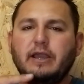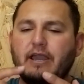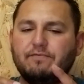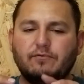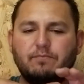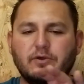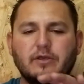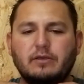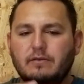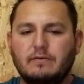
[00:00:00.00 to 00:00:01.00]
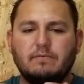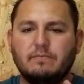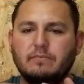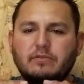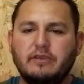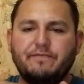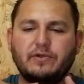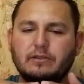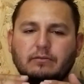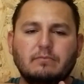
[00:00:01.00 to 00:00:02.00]
I have to put
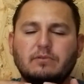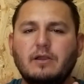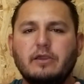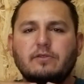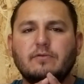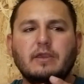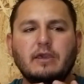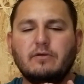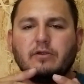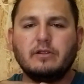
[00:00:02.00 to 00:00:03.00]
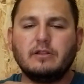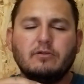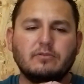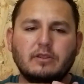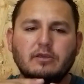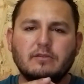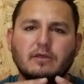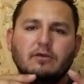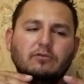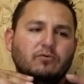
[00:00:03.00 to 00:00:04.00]
different sockets together and little
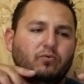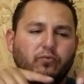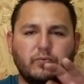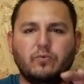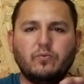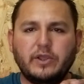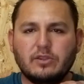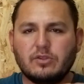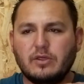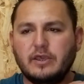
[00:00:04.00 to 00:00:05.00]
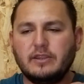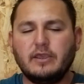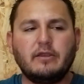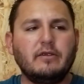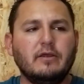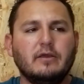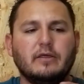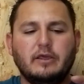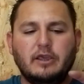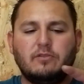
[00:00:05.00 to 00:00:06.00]
things to reach in there
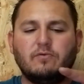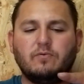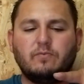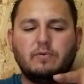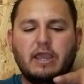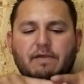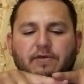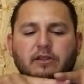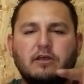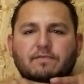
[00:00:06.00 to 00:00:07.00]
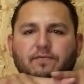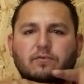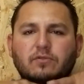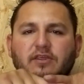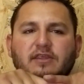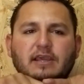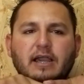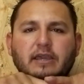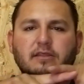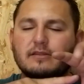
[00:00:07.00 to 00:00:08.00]
and to have it enough to the
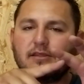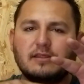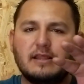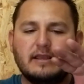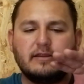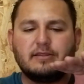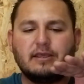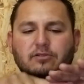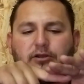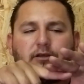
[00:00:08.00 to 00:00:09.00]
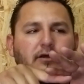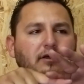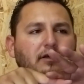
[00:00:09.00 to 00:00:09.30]
side, since it's not centered,